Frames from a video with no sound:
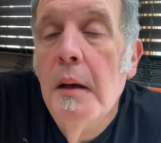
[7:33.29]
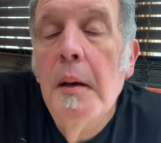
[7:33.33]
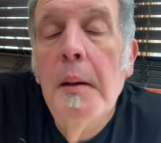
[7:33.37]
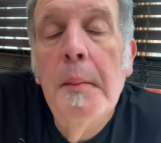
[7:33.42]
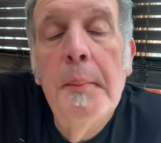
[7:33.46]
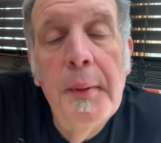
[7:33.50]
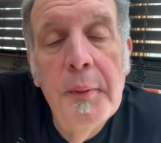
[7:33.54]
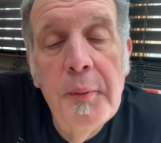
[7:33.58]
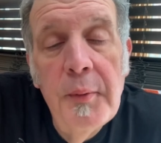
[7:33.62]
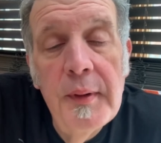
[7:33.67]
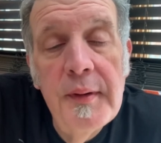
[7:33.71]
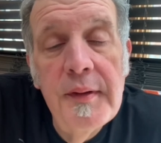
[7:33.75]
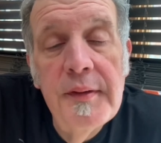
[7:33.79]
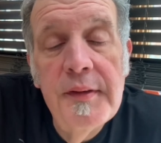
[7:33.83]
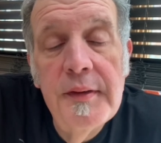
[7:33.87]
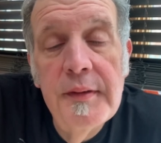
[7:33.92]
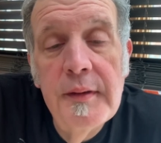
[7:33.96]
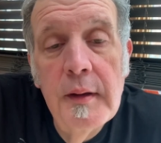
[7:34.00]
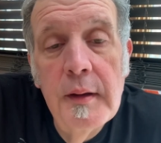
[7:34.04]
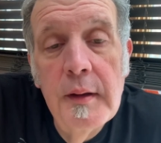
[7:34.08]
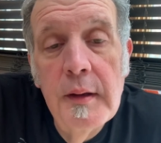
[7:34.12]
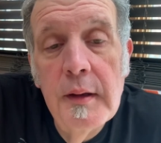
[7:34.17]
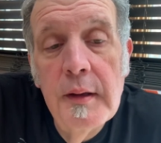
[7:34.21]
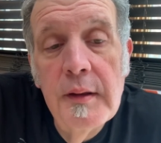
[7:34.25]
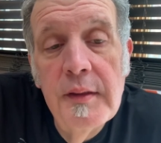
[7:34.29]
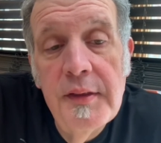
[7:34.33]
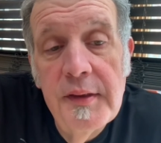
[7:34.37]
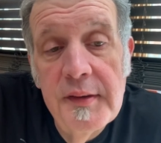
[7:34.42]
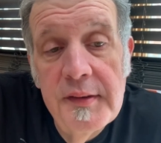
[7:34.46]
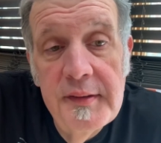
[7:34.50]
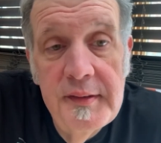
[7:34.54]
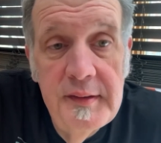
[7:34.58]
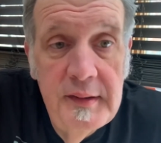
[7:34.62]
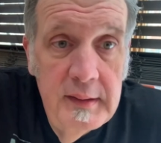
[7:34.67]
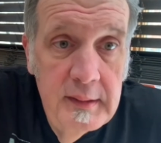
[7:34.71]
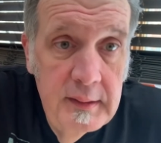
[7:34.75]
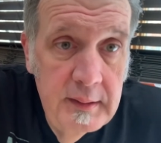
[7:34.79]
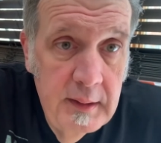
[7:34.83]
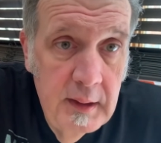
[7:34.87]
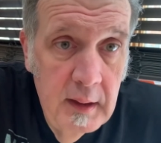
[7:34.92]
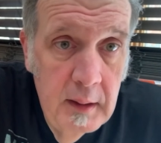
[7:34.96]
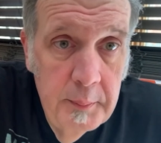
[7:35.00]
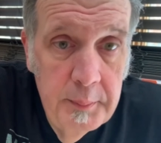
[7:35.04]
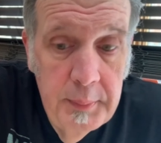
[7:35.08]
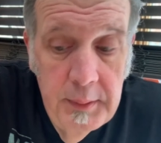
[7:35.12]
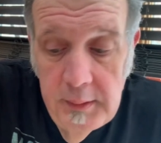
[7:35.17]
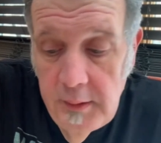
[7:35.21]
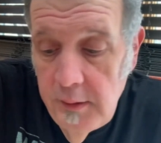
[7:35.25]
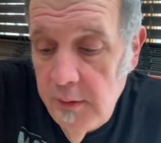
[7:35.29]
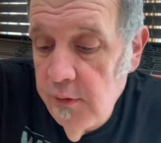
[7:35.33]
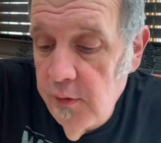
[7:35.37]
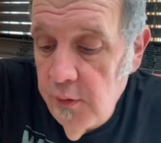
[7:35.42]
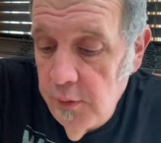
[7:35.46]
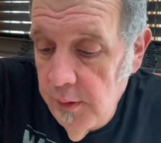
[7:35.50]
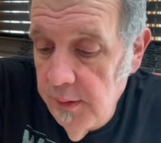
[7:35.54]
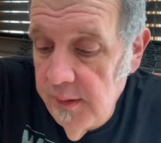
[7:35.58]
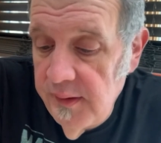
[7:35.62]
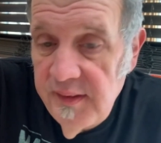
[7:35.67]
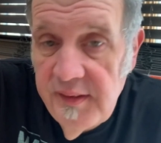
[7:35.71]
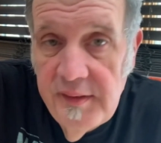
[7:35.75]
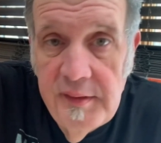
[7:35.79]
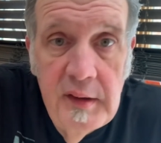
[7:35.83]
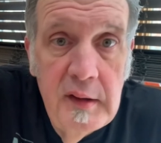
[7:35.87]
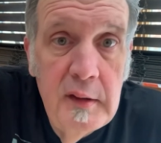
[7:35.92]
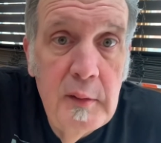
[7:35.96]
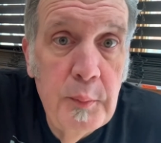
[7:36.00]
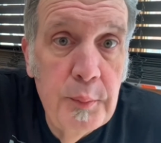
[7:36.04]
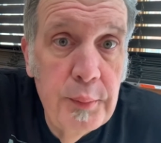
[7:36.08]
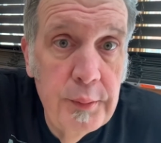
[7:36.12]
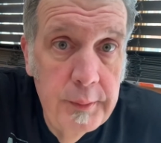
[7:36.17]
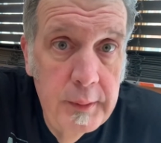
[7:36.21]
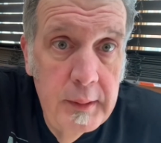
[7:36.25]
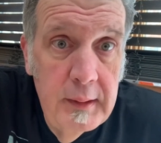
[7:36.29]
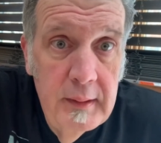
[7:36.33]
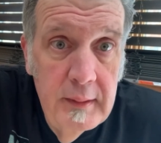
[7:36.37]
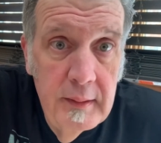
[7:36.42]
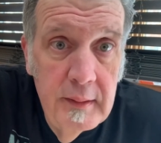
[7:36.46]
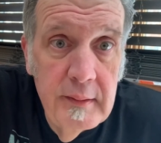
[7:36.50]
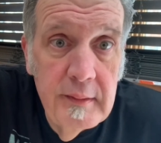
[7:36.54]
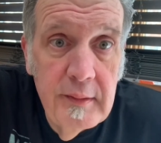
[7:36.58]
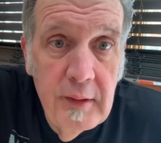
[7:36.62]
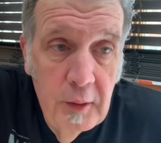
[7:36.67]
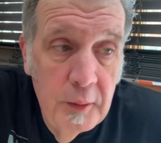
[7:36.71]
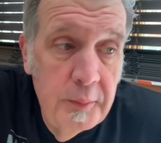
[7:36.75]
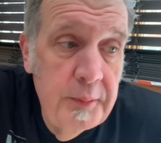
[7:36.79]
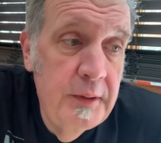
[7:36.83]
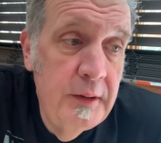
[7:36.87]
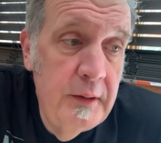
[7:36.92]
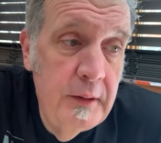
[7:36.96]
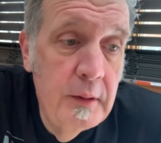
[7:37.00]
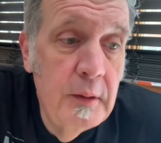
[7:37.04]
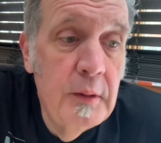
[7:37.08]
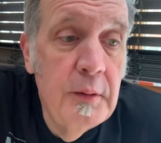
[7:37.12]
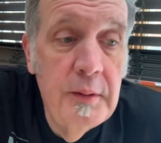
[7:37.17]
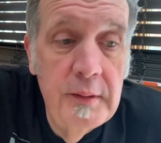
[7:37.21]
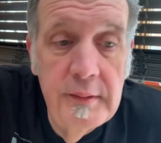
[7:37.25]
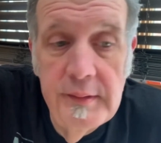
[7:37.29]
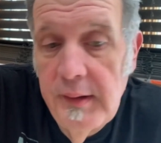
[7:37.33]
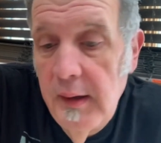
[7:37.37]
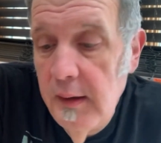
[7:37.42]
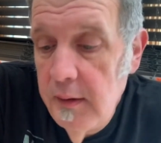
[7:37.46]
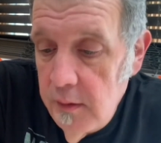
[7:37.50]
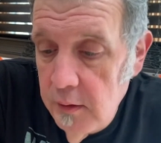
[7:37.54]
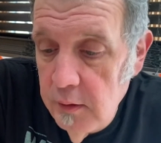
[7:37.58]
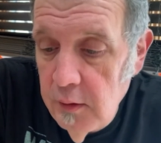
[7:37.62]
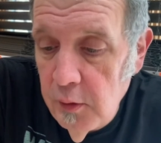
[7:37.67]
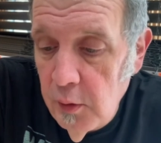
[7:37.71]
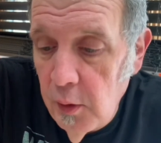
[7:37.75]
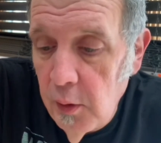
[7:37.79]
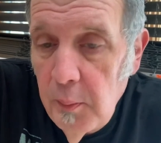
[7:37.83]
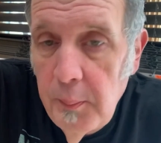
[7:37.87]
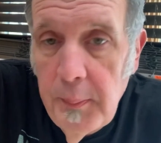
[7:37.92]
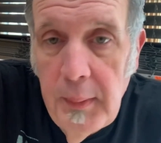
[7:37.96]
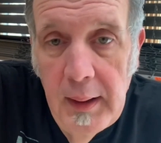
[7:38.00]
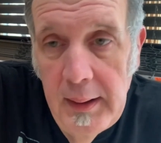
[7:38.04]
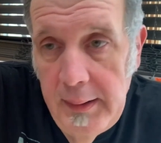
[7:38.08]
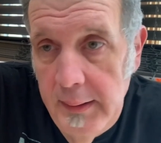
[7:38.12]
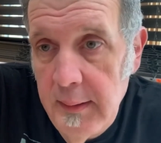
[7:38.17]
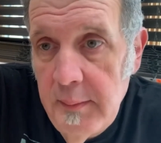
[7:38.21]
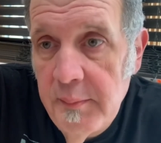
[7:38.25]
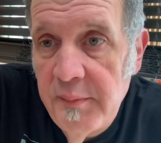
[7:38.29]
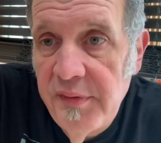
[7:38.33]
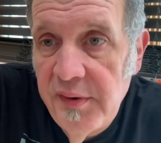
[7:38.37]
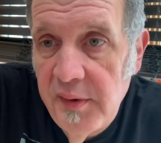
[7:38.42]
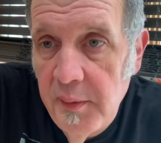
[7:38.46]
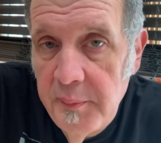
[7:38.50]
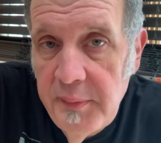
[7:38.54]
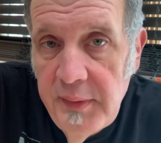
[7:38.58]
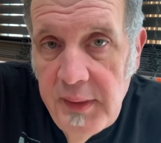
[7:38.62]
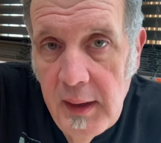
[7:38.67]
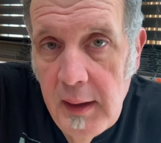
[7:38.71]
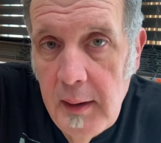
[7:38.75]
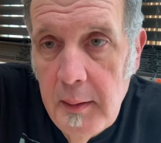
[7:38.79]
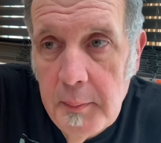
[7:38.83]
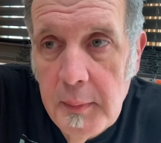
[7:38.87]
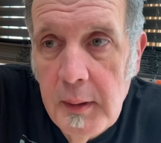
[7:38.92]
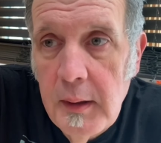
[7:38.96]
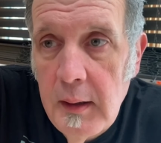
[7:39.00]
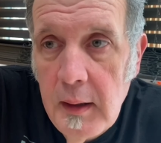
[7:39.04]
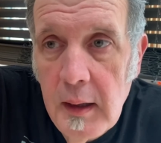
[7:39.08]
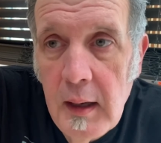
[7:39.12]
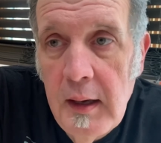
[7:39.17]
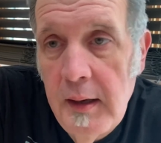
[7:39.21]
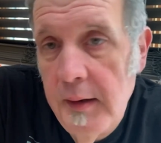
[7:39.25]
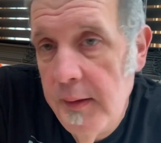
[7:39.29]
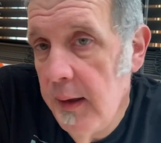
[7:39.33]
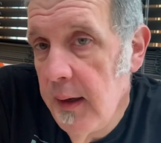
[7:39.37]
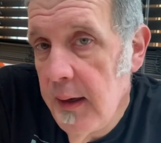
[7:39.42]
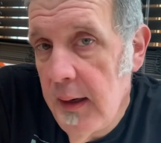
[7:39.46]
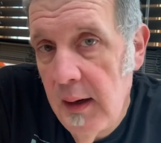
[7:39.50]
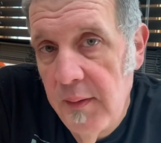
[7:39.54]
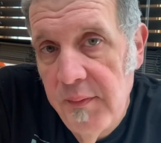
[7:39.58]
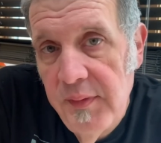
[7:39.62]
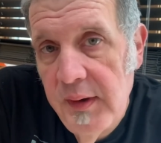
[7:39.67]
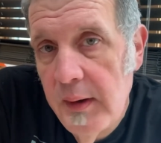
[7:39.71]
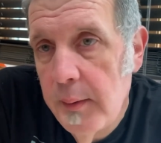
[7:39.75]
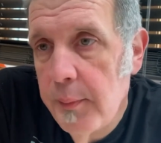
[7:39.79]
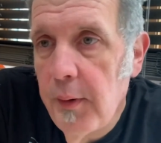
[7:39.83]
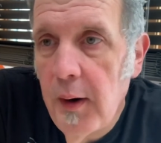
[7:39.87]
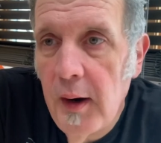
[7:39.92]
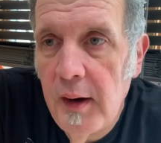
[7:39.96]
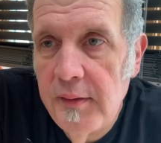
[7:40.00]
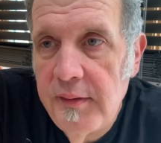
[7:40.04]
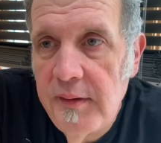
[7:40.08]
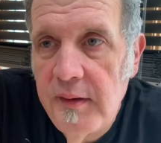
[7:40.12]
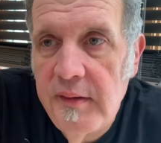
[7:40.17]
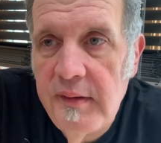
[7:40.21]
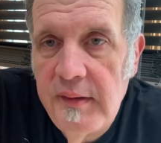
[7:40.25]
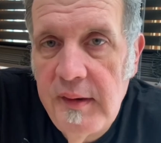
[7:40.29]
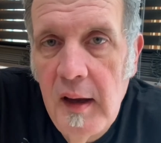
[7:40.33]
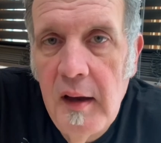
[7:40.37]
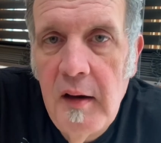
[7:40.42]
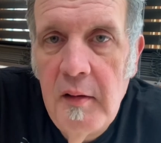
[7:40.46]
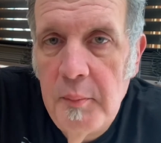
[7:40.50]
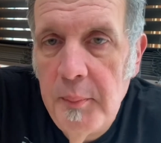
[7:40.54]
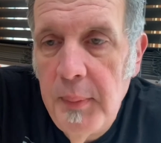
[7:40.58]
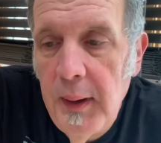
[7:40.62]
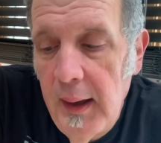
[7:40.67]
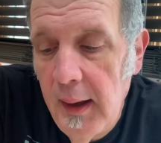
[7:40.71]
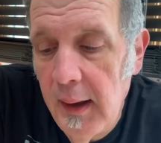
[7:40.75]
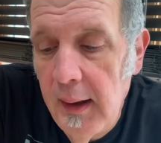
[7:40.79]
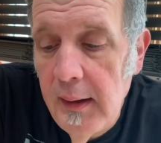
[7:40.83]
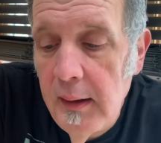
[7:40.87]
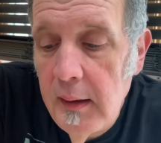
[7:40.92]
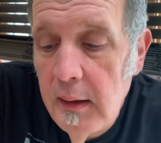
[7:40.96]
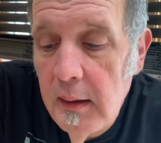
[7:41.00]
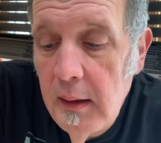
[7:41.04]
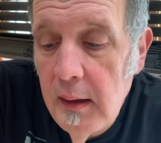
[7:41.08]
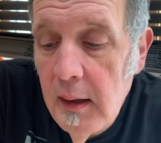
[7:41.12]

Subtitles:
But what the seed companies or the seed breeders hope to do is that you'll buy them from them, and they have their process down pat,